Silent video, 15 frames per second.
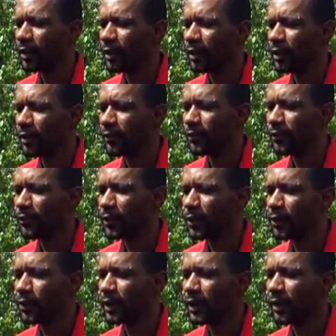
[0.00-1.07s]
If we
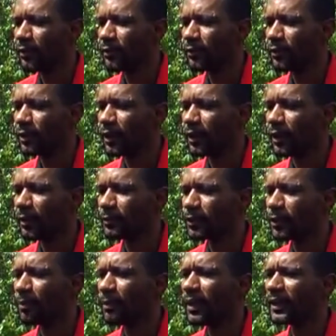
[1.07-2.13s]
could have
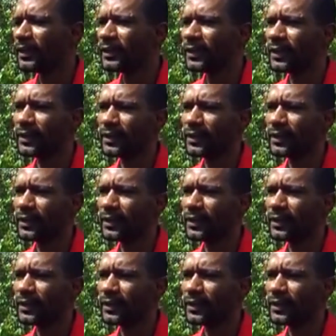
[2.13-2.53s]
some land set